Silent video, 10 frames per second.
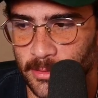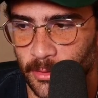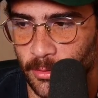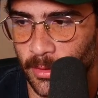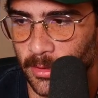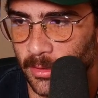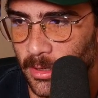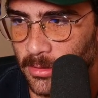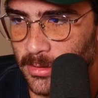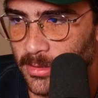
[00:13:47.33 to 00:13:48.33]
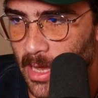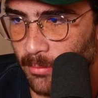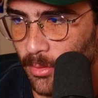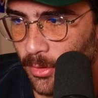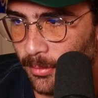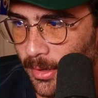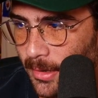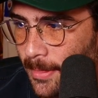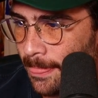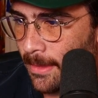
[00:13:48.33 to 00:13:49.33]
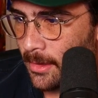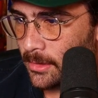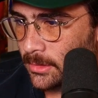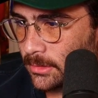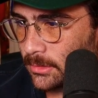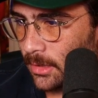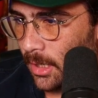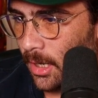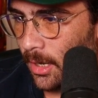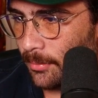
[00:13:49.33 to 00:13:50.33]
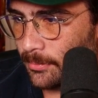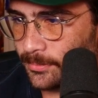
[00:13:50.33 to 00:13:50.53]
Don't know why they called it Sad Boy, but I